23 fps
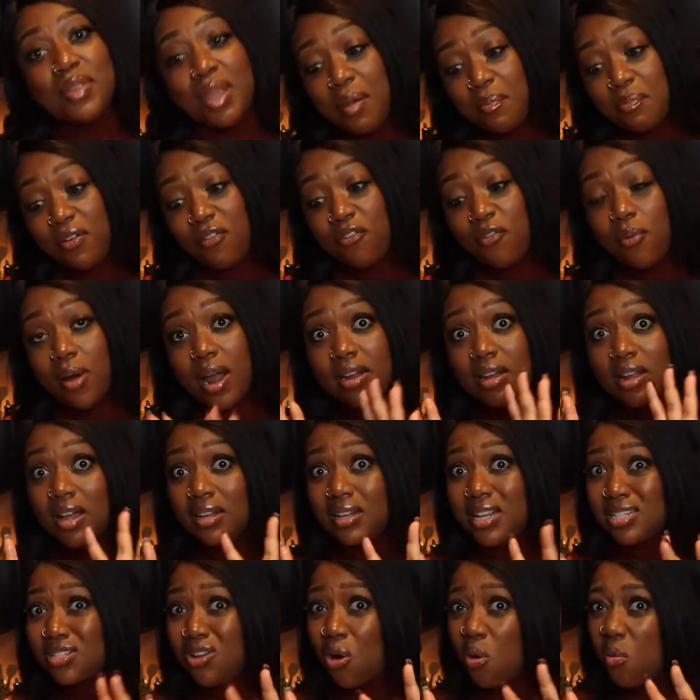But for right now,
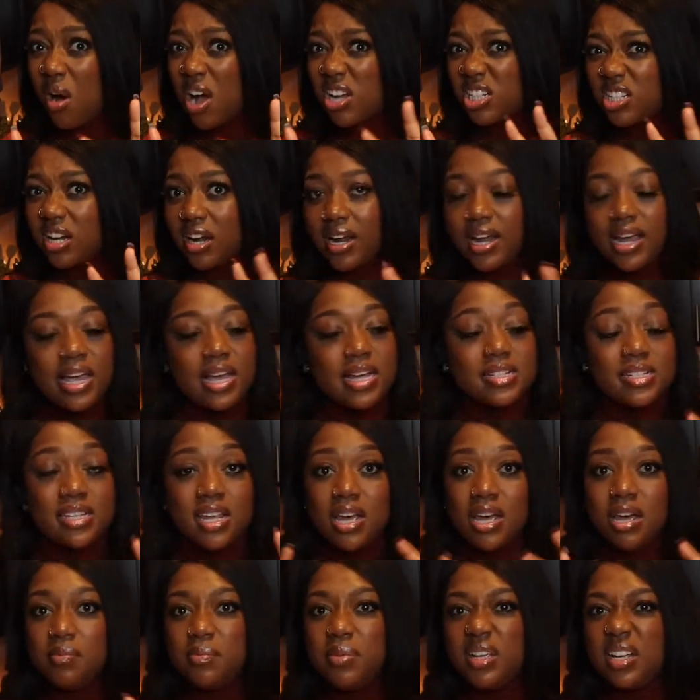let's go wash our hands
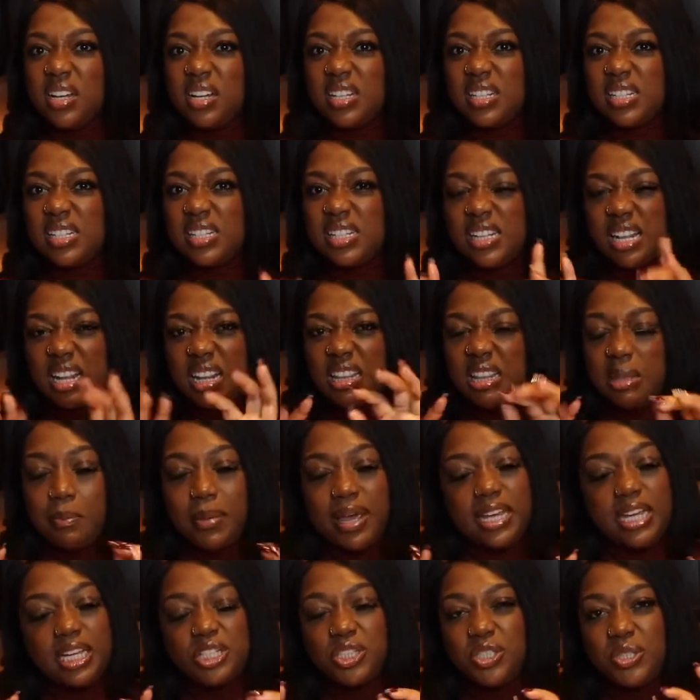because the
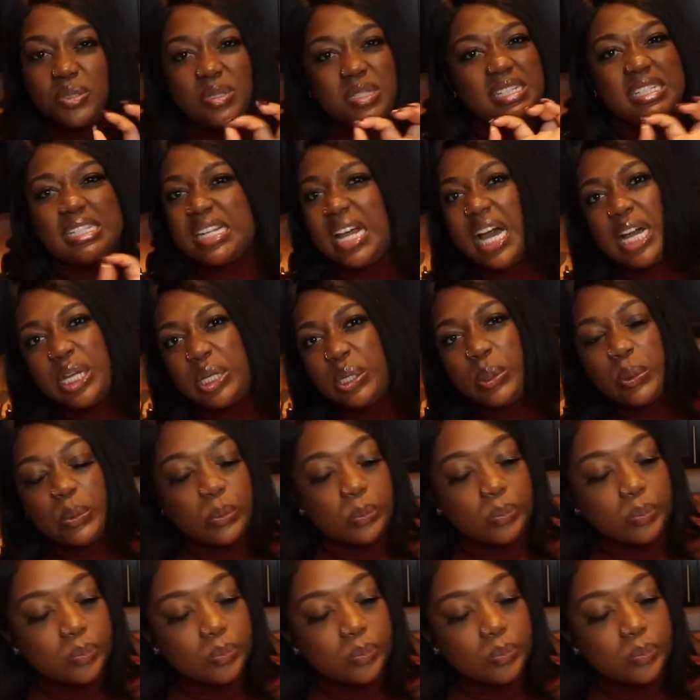bacon juice is not cute.